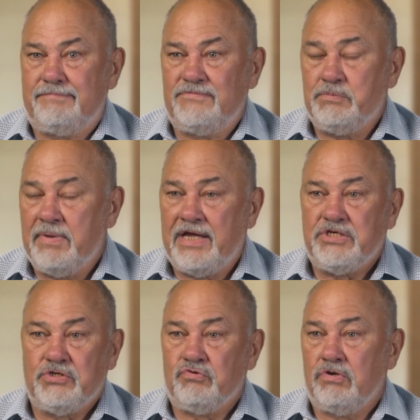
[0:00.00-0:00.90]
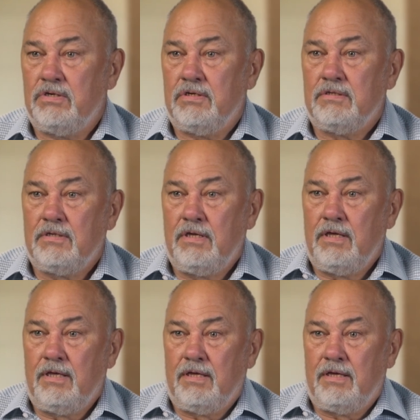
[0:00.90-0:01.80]
the magic drug,
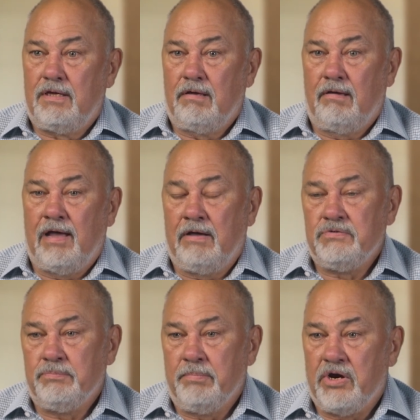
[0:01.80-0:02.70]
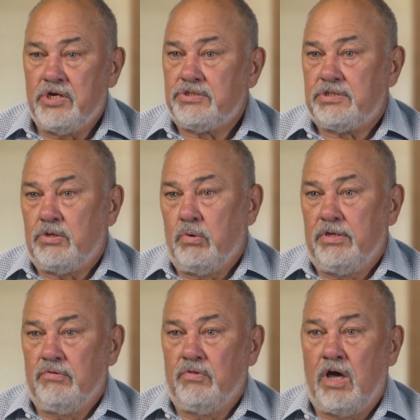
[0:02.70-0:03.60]
I was embarrassed to go
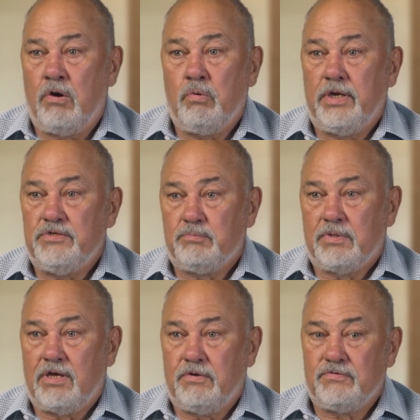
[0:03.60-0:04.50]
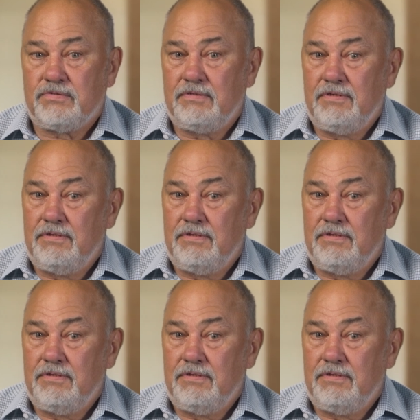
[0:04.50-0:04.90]
into the hallways because